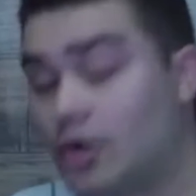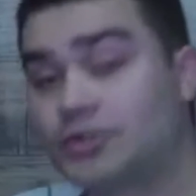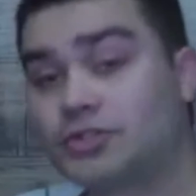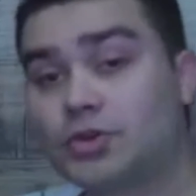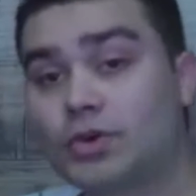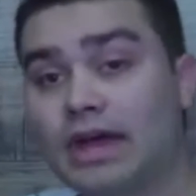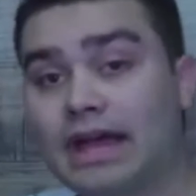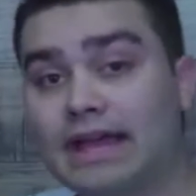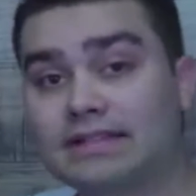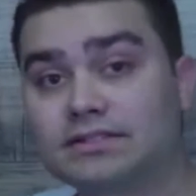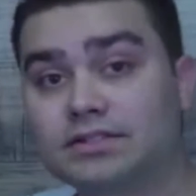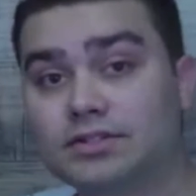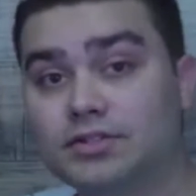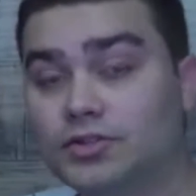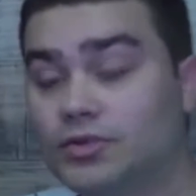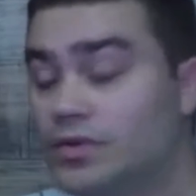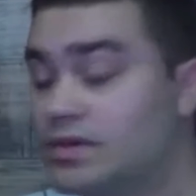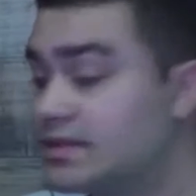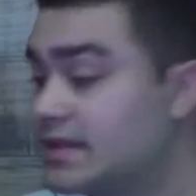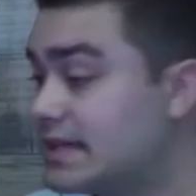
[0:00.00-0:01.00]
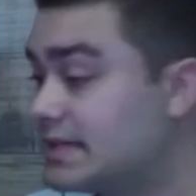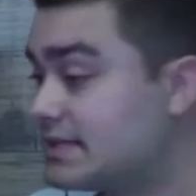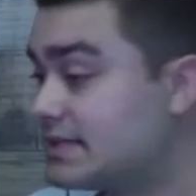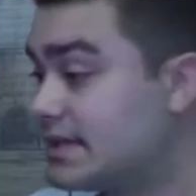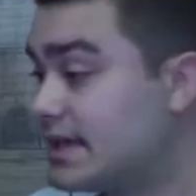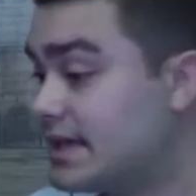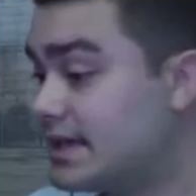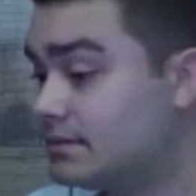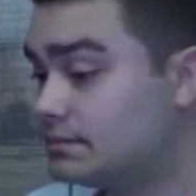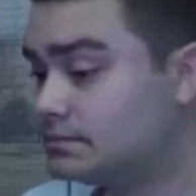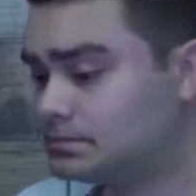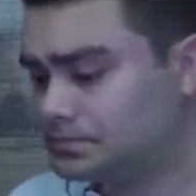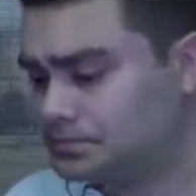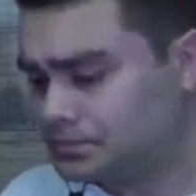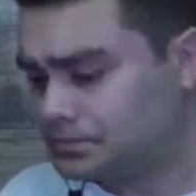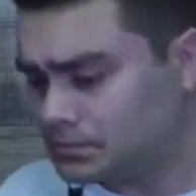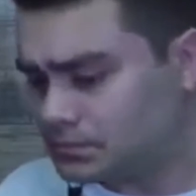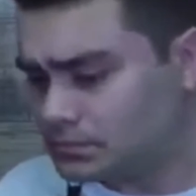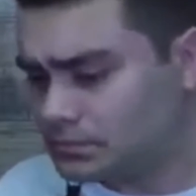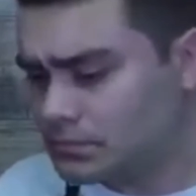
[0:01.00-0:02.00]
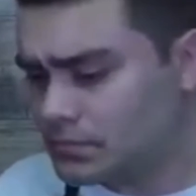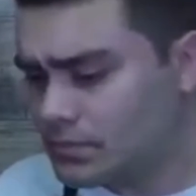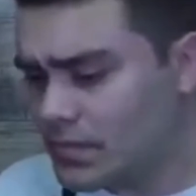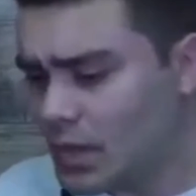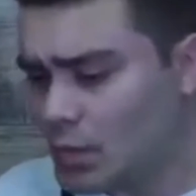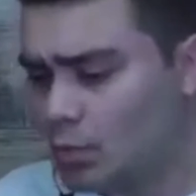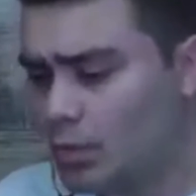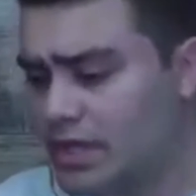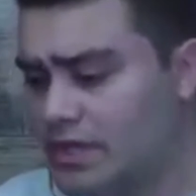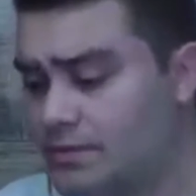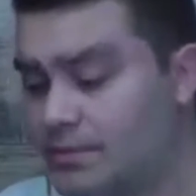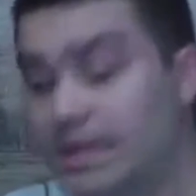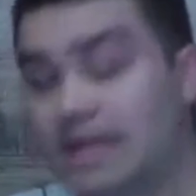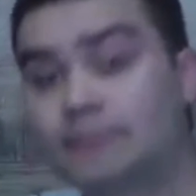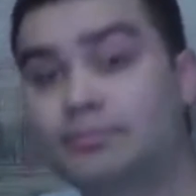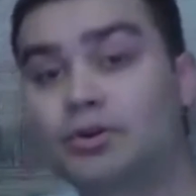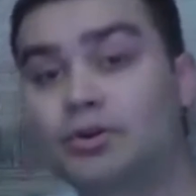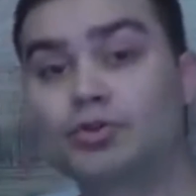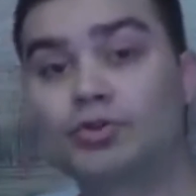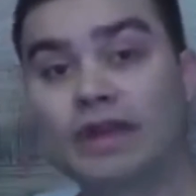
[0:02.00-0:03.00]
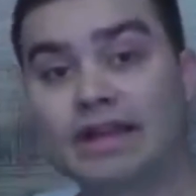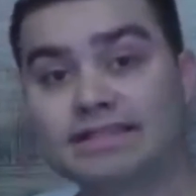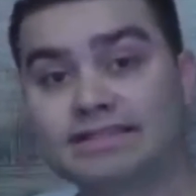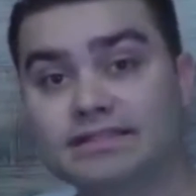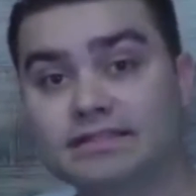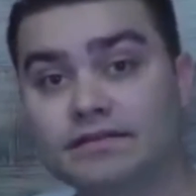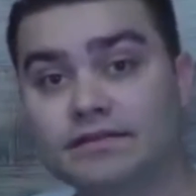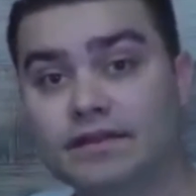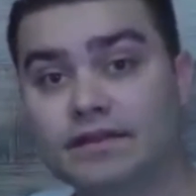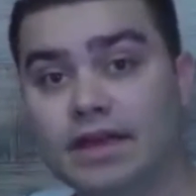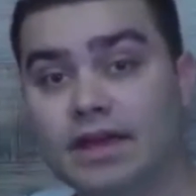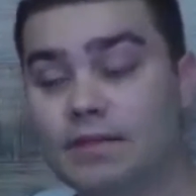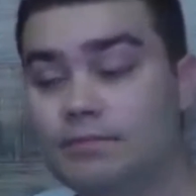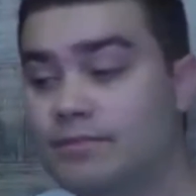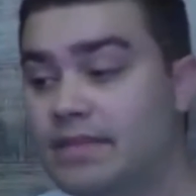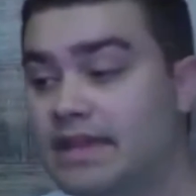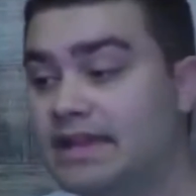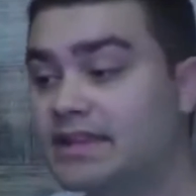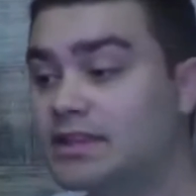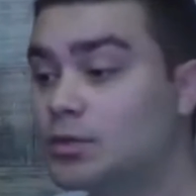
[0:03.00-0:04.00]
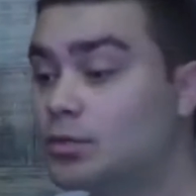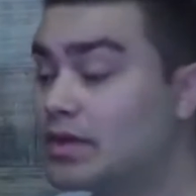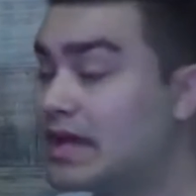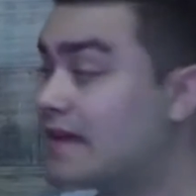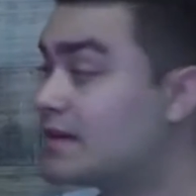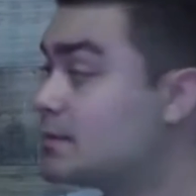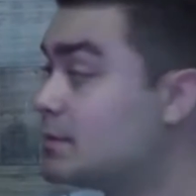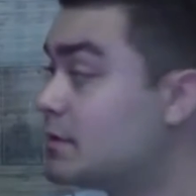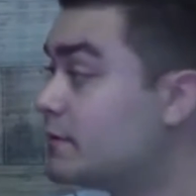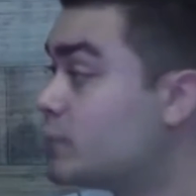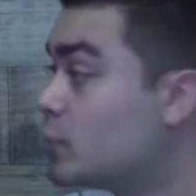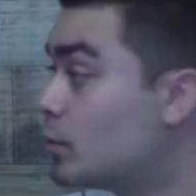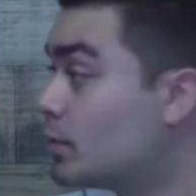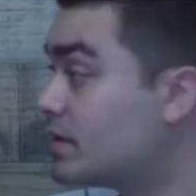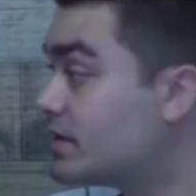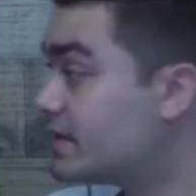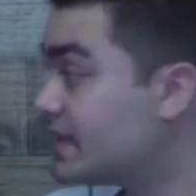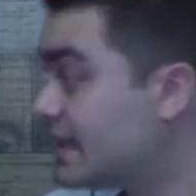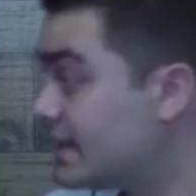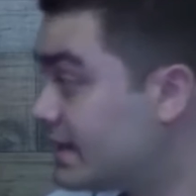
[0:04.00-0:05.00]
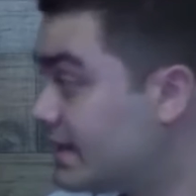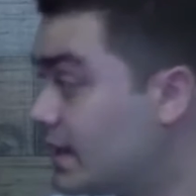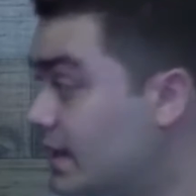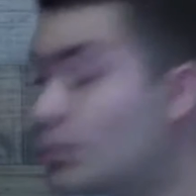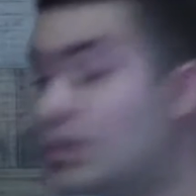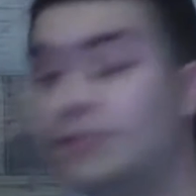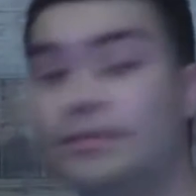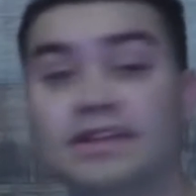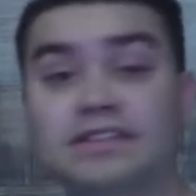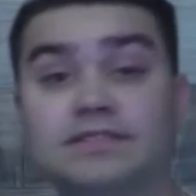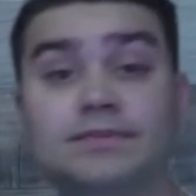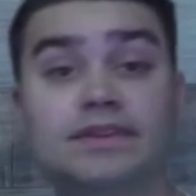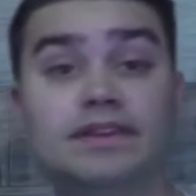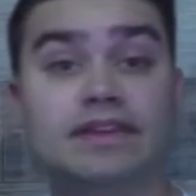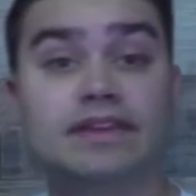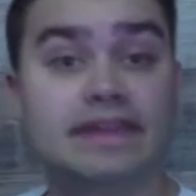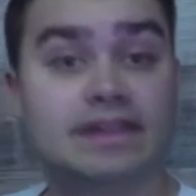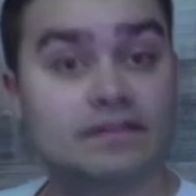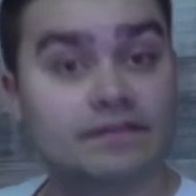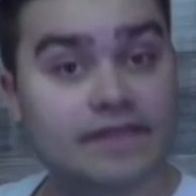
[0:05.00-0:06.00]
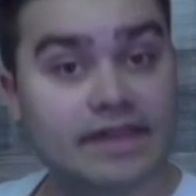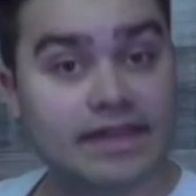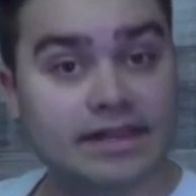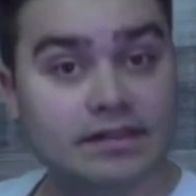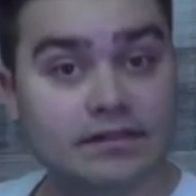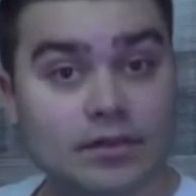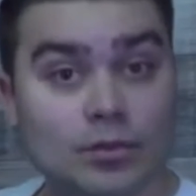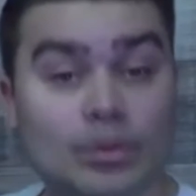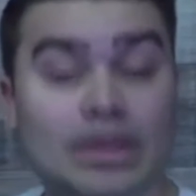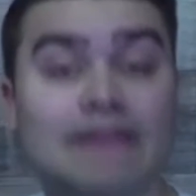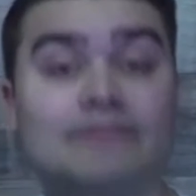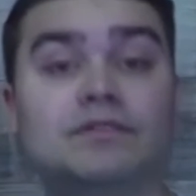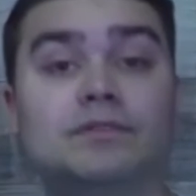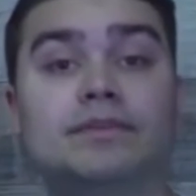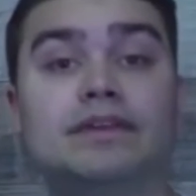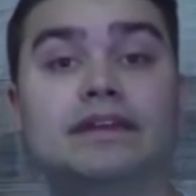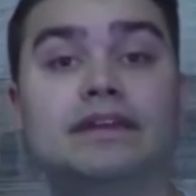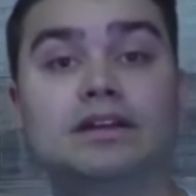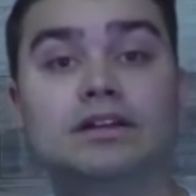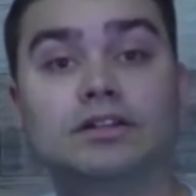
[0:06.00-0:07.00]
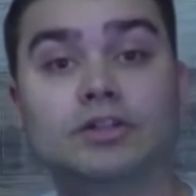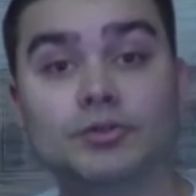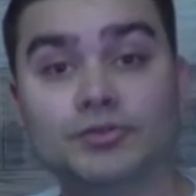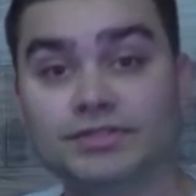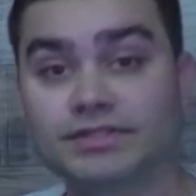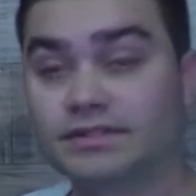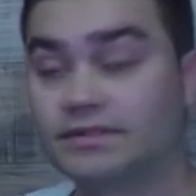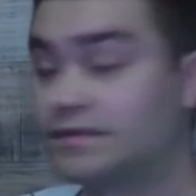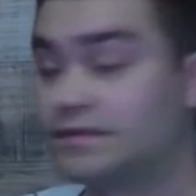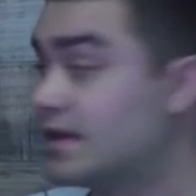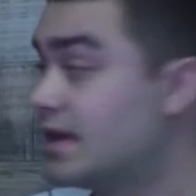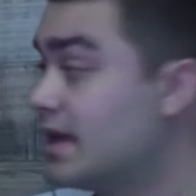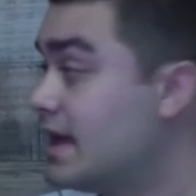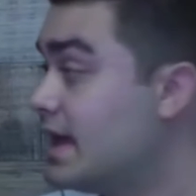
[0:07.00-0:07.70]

also has to do, as I said, with being progressive, meaning that we have to be forward-thinking, we must be innovative, and we have to be inclusive.